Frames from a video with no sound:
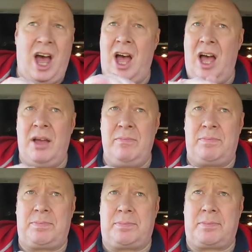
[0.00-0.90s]

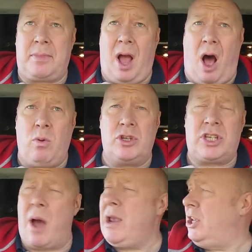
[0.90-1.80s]
Um, I
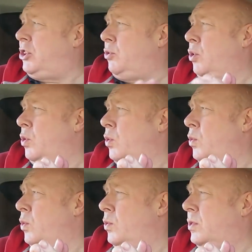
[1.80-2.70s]
was going
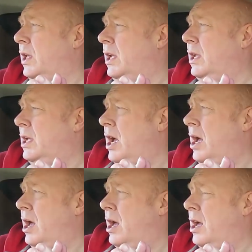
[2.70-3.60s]
through the
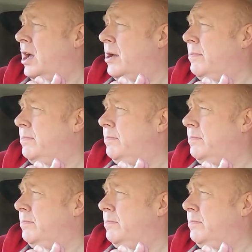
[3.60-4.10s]
uh,